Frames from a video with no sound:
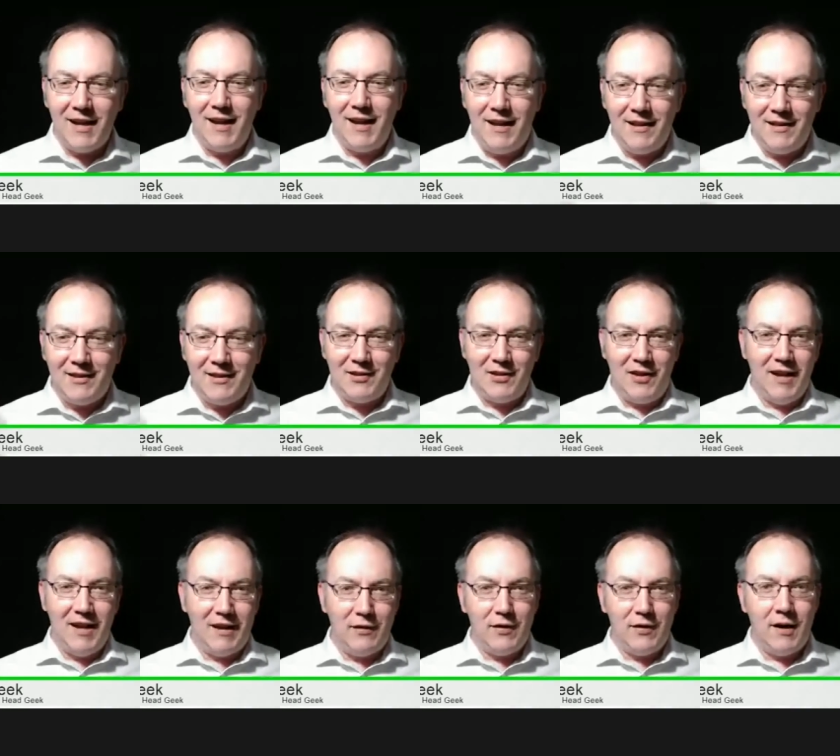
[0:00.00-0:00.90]

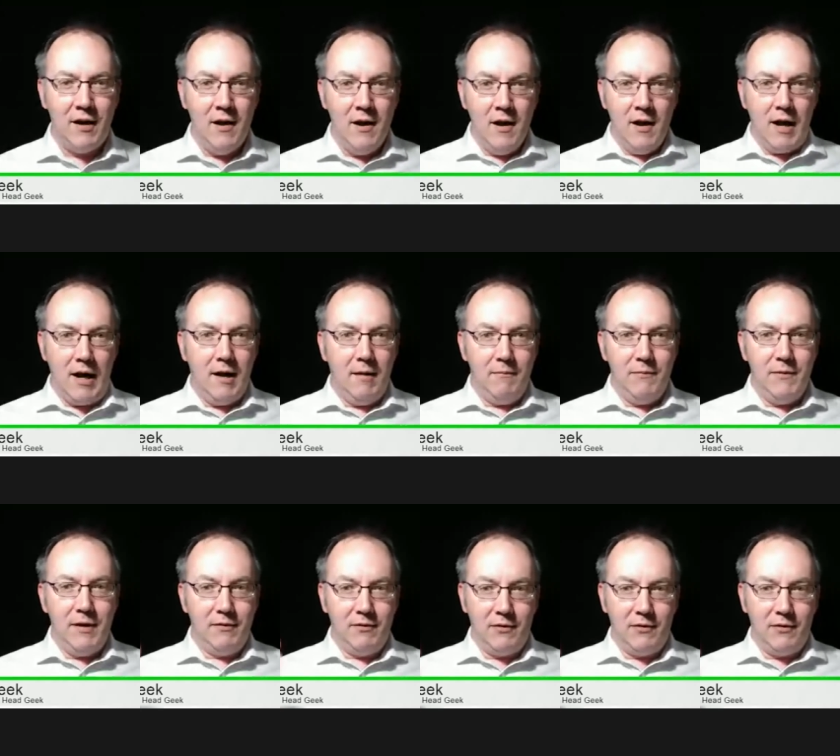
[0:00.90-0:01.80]
the
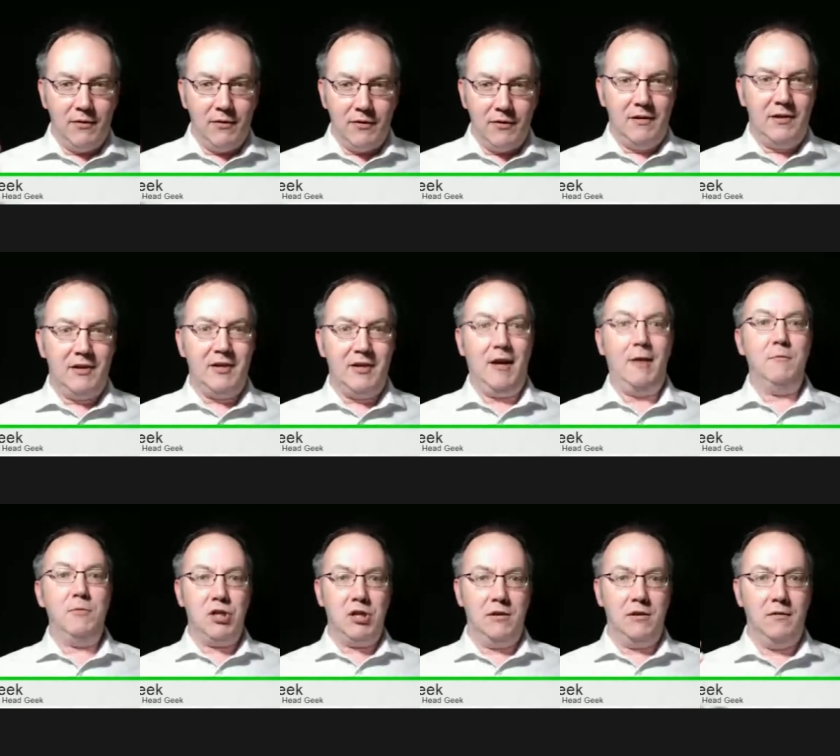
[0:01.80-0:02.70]
there's an
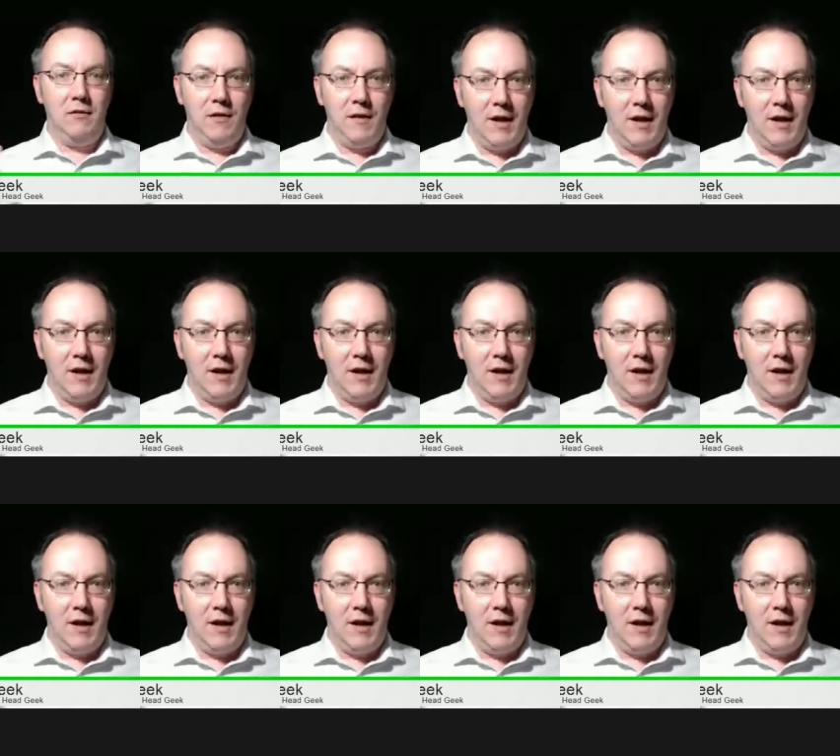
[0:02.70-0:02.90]
assumption